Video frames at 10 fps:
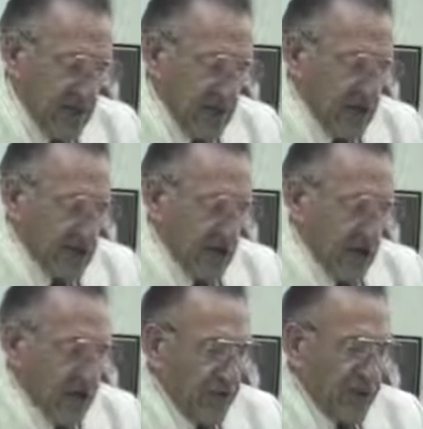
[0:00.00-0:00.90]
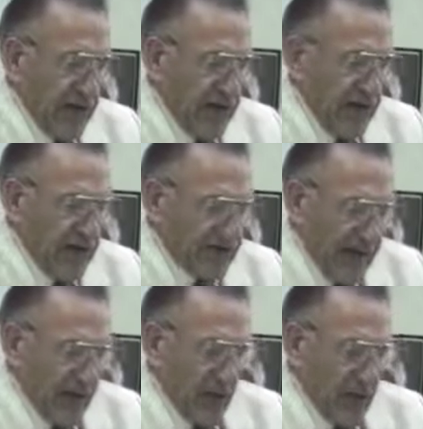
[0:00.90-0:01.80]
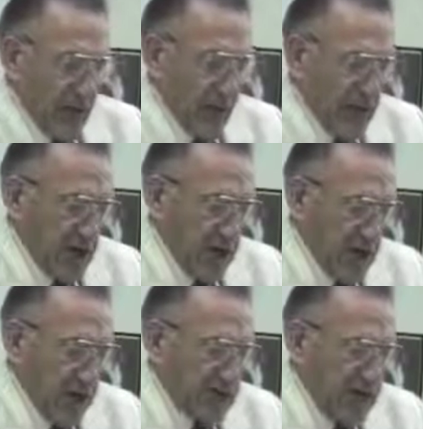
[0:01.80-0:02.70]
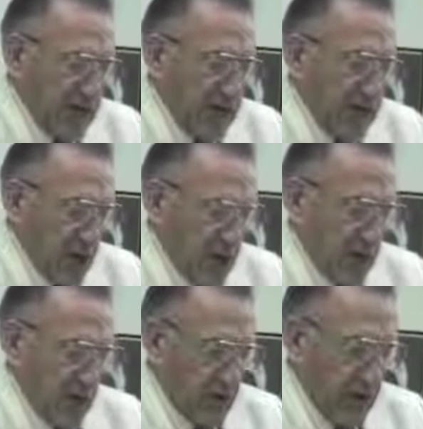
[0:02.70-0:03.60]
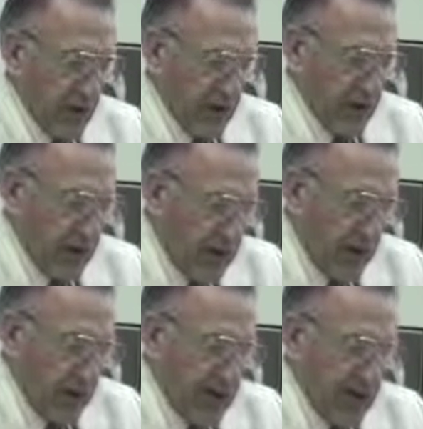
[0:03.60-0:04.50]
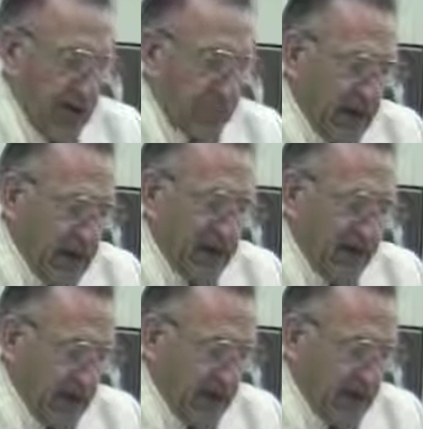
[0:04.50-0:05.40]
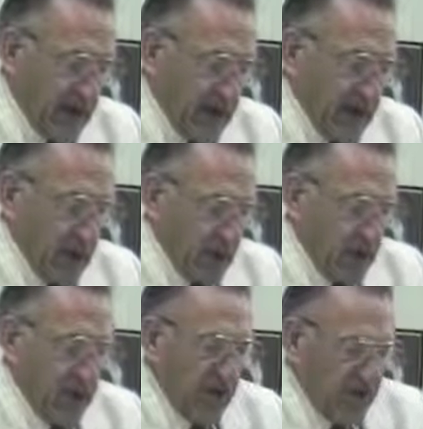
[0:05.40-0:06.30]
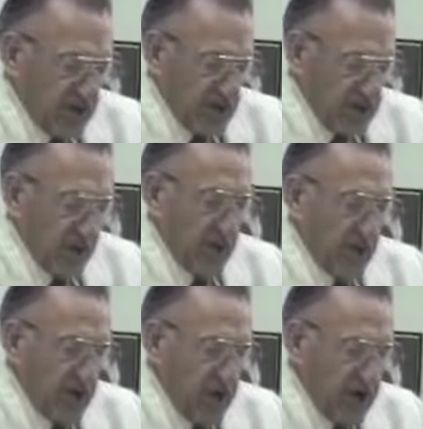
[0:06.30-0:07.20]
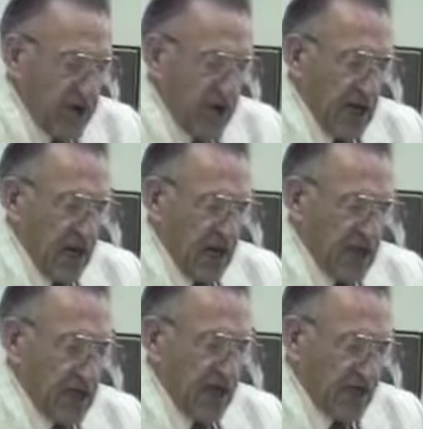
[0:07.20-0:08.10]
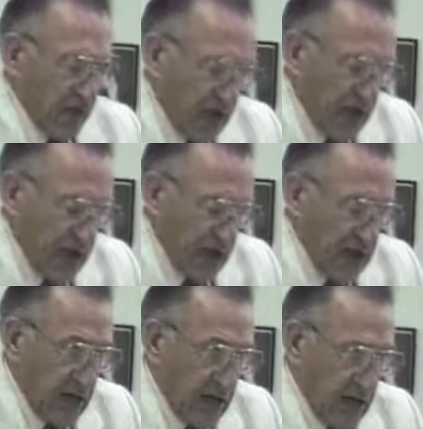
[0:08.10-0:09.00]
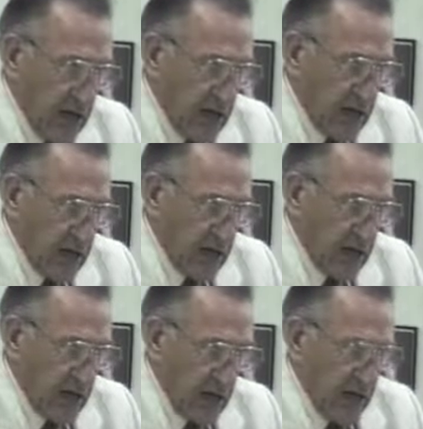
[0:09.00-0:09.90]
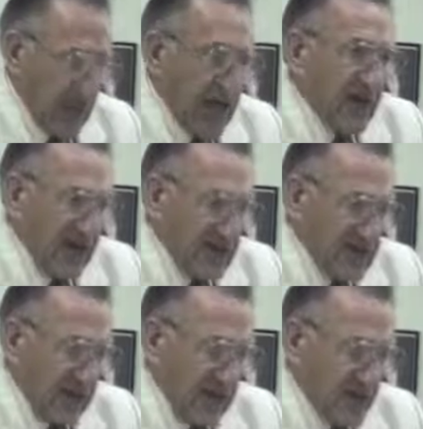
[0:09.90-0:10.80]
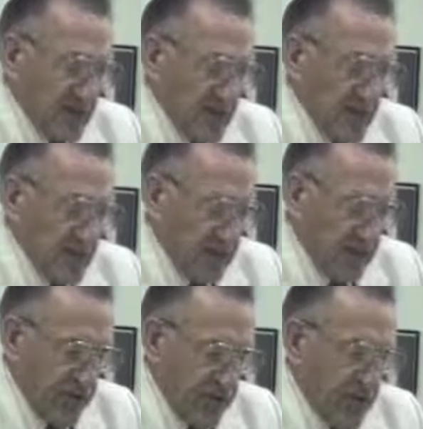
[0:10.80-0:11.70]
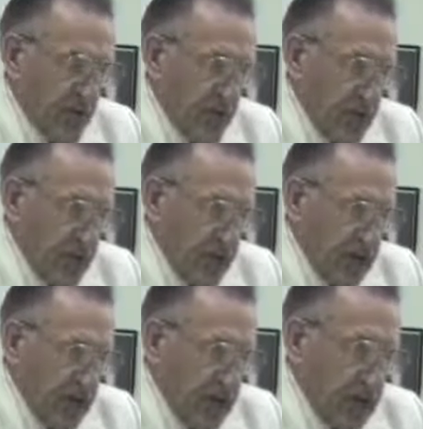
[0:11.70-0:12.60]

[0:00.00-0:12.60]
So that in spite of what we term to be normal and common and part of life, we refuse to acknowledge its authority and give ourselves to the truth of the Word of God.